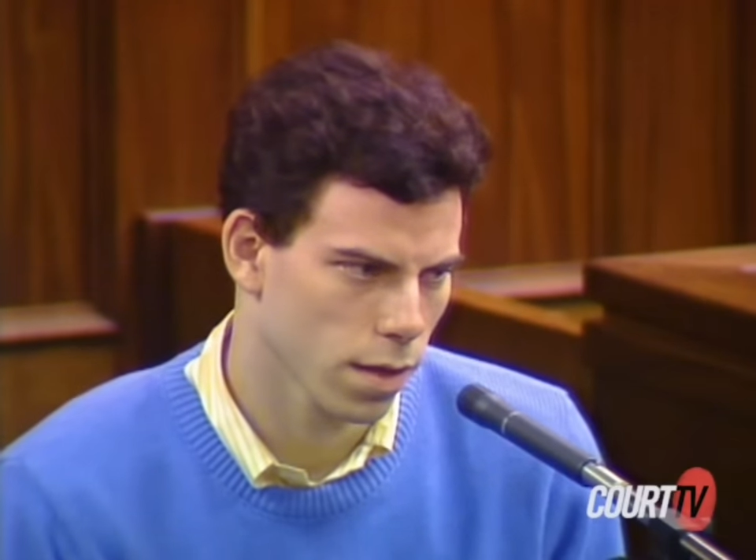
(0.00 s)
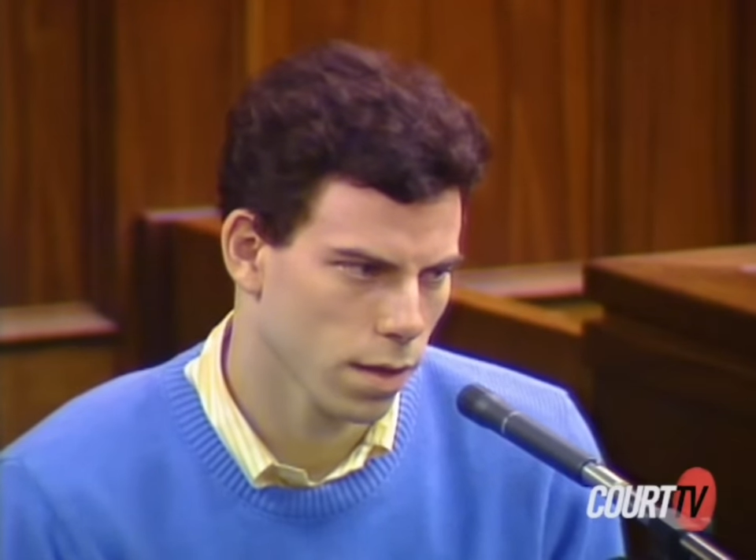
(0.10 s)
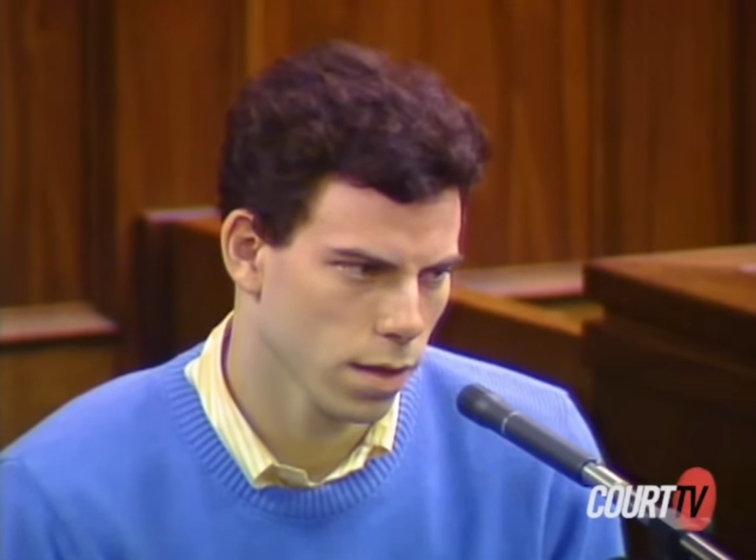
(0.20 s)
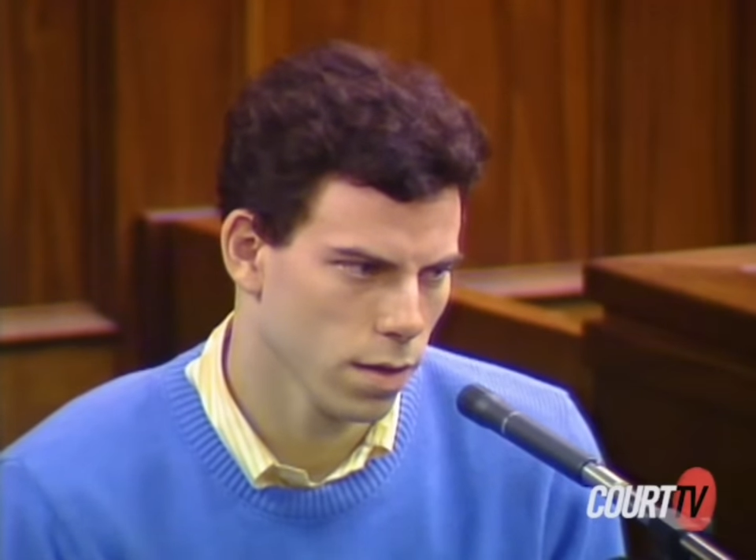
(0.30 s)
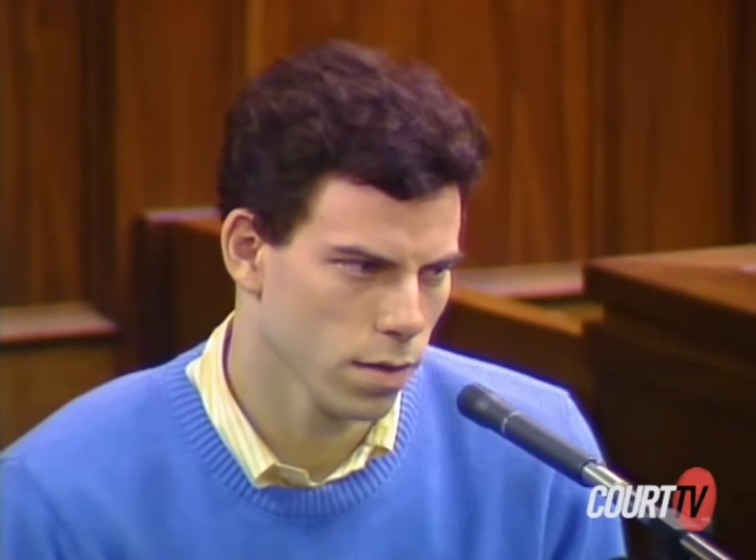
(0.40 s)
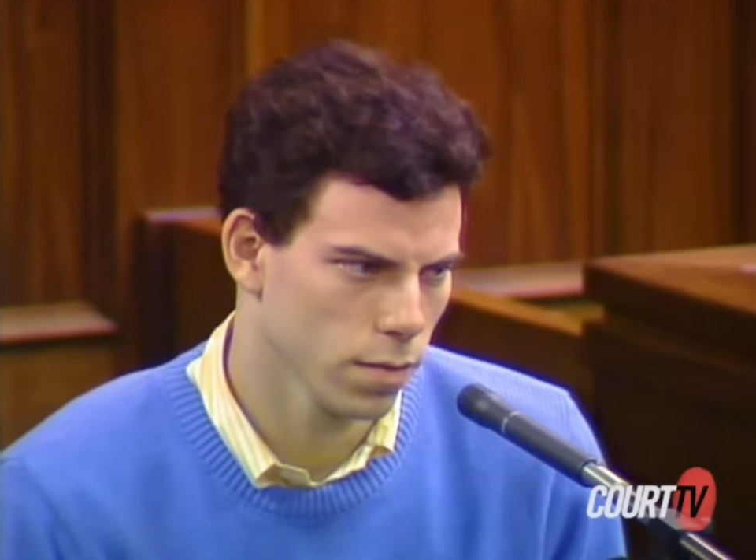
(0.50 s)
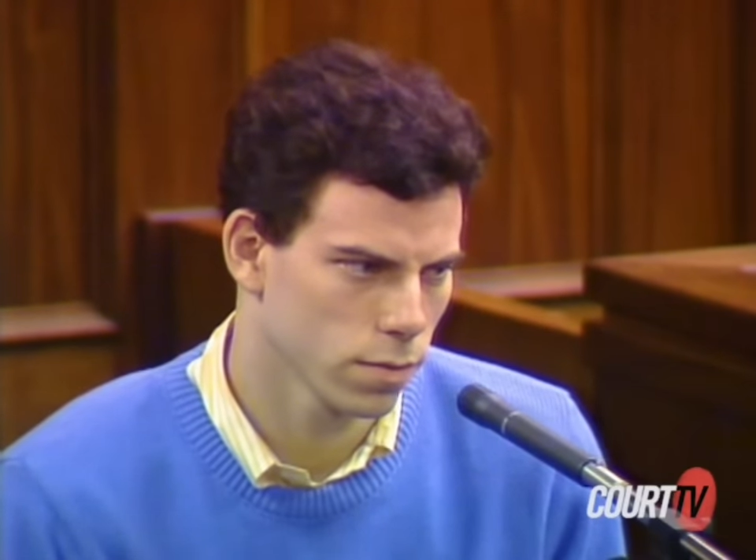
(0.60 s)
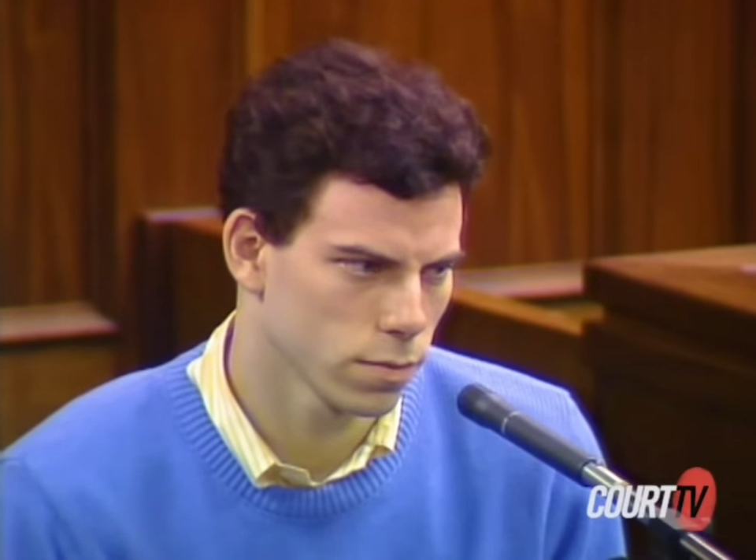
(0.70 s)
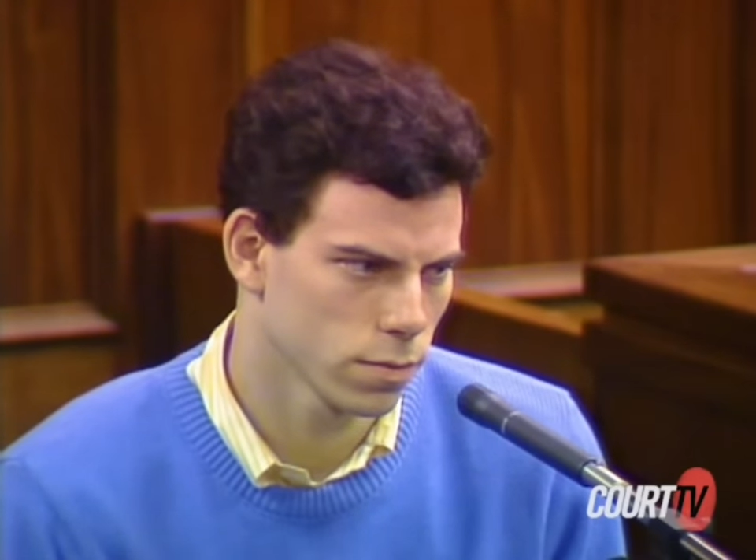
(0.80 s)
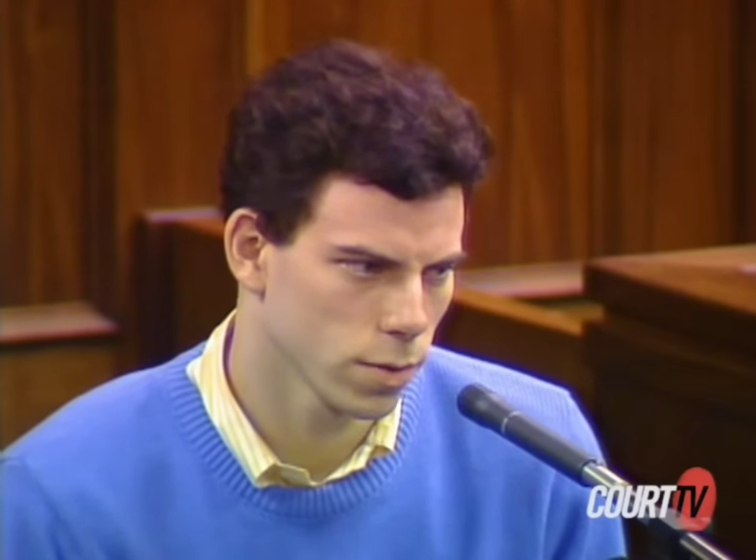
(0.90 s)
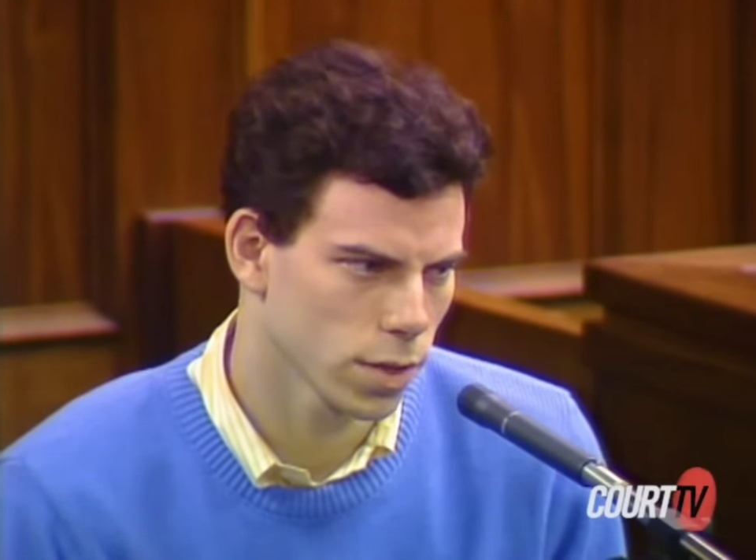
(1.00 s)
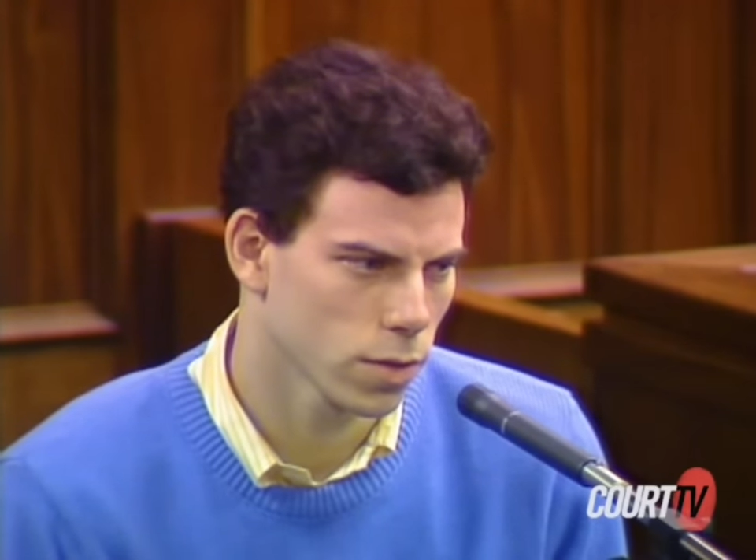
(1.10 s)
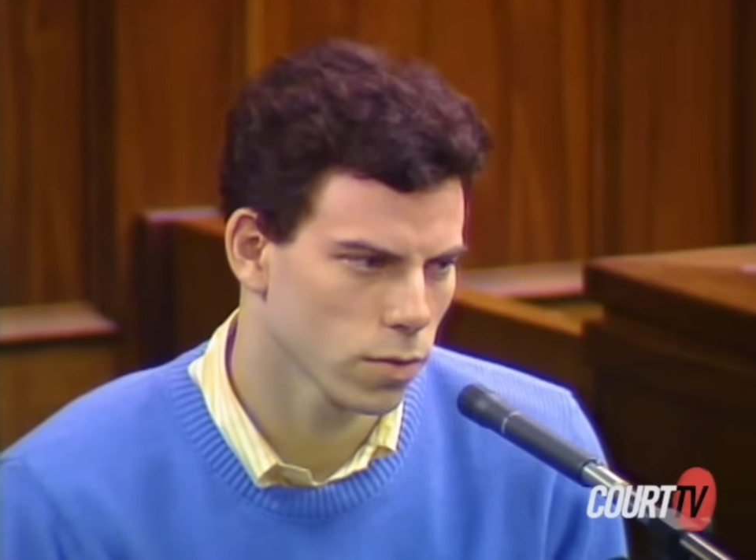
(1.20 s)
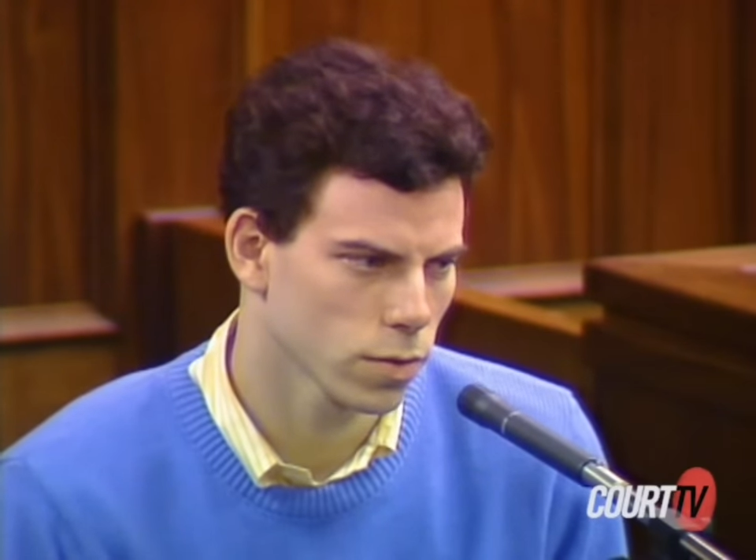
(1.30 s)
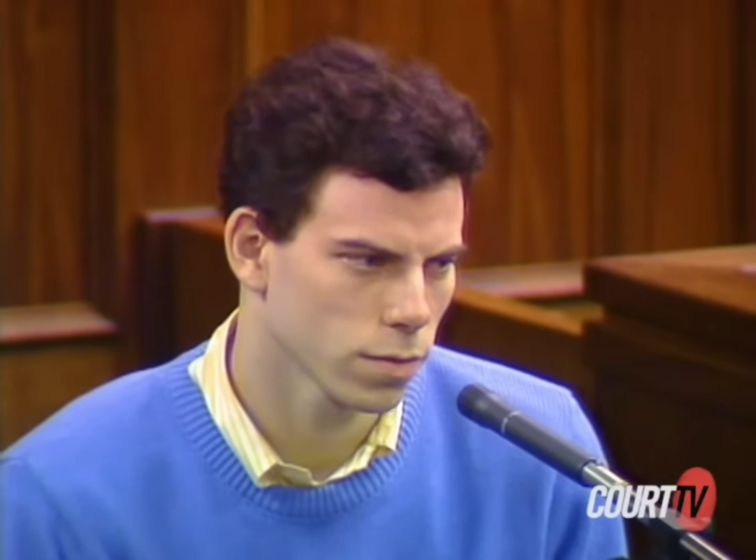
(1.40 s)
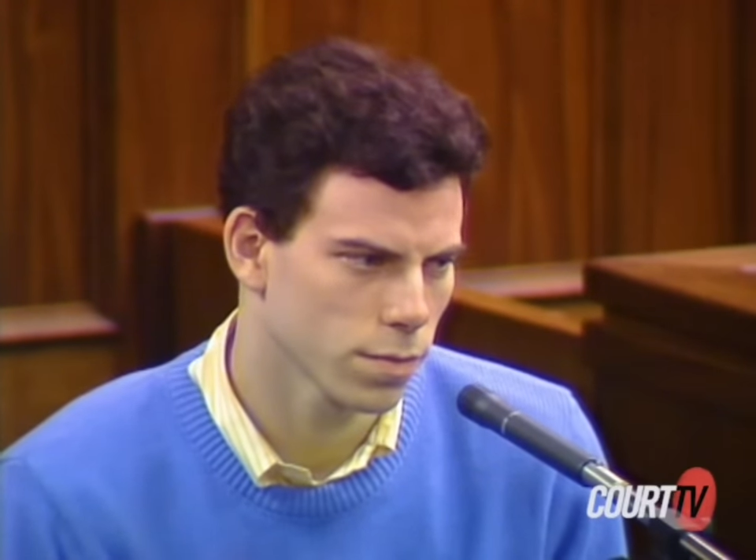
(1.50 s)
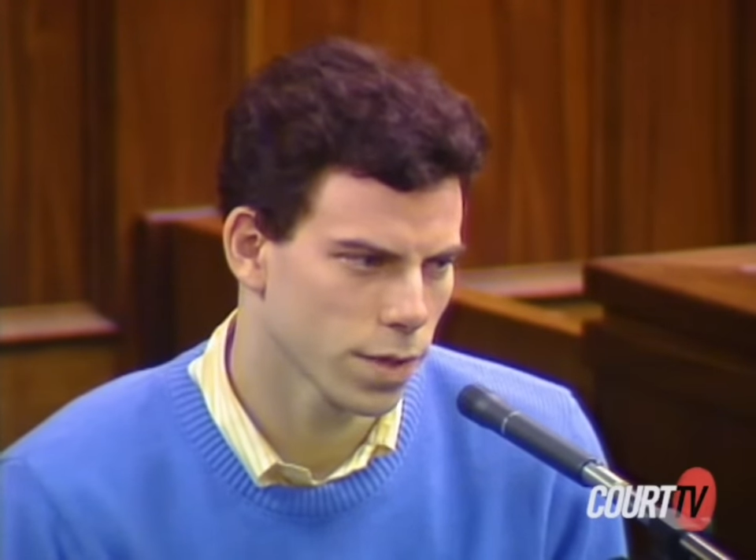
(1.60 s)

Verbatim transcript: He ridiculed him,